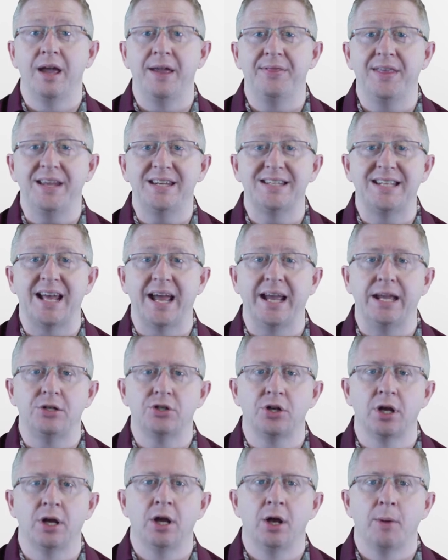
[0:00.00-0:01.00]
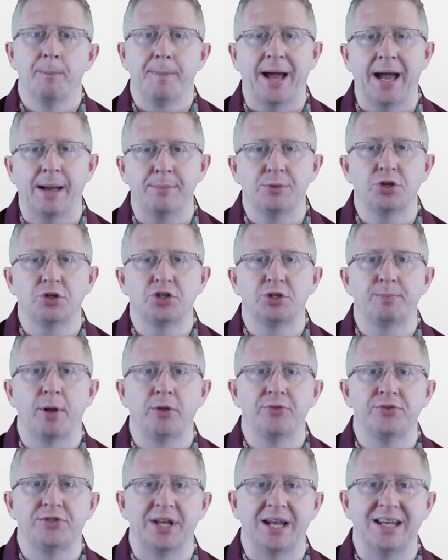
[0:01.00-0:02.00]
At this stage, perhaps your
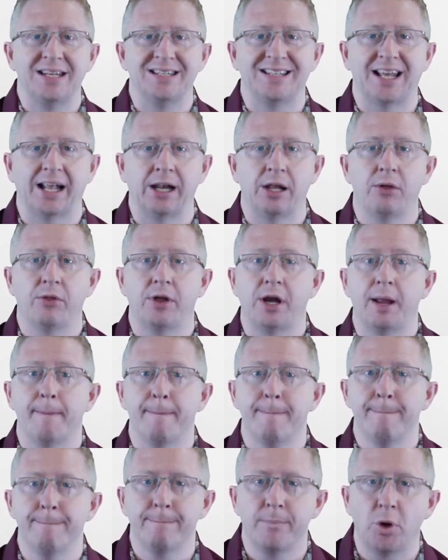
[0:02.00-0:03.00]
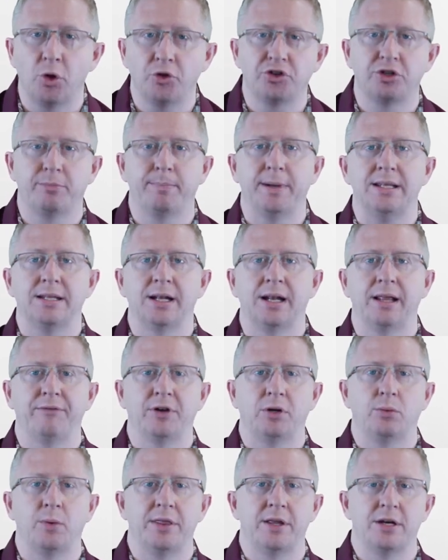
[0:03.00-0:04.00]
sponsor is telling you that it must be
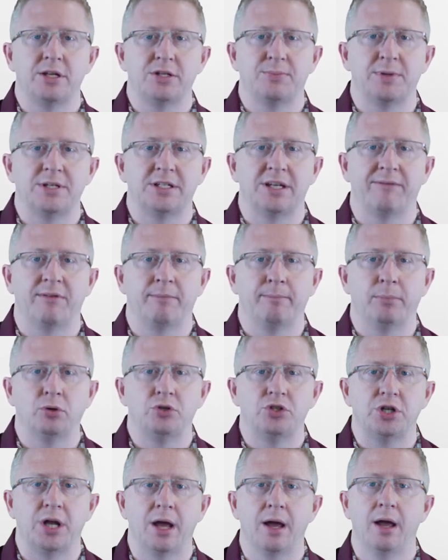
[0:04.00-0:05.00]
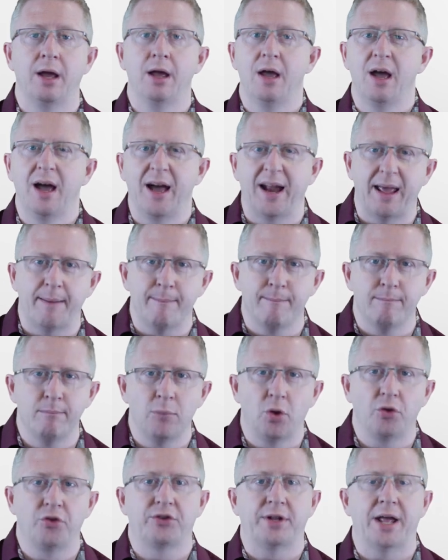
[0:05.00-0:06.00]
delivered within a specific budget and it
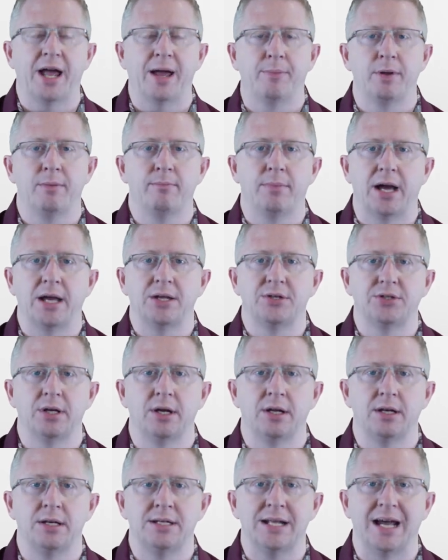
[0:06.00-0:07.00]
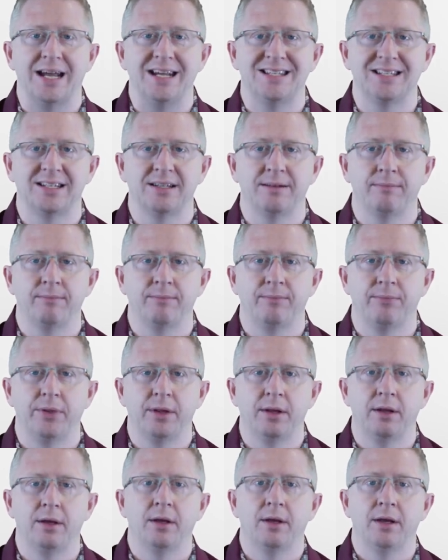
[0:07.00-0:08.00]
must happen by a certain date.
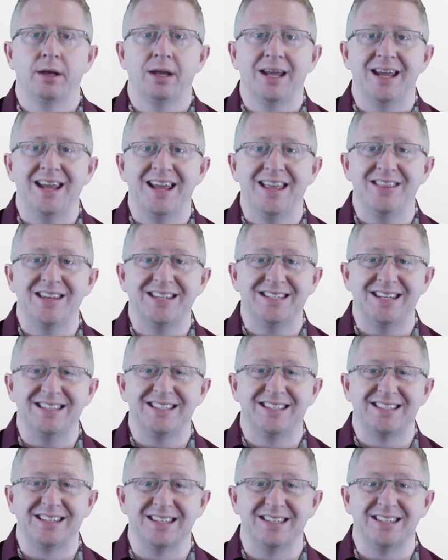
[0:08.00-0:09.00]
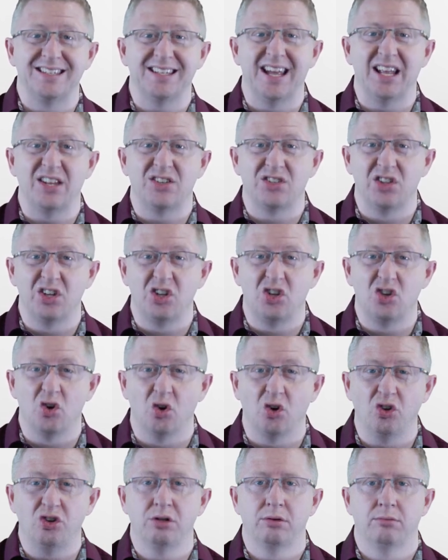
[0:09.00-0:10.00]
In this instance, it's the
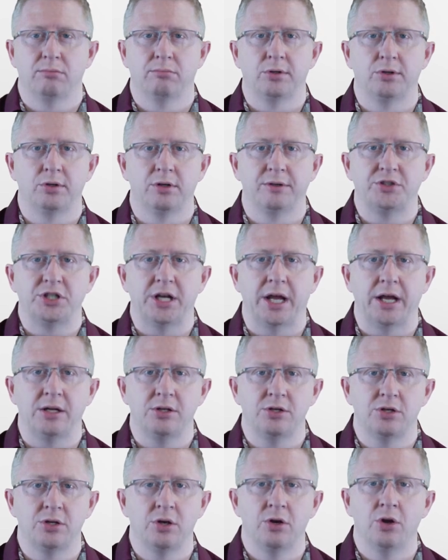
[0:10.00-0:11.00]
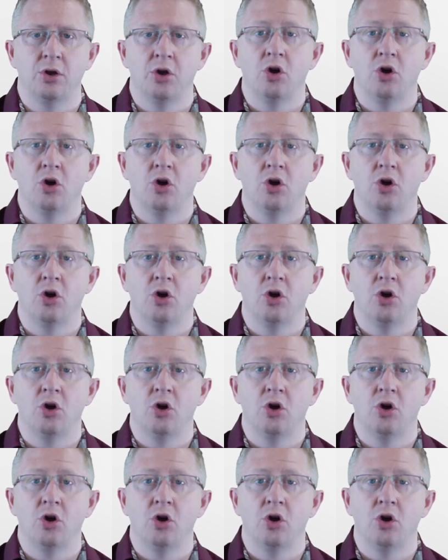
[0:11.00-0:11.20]
good ball of change,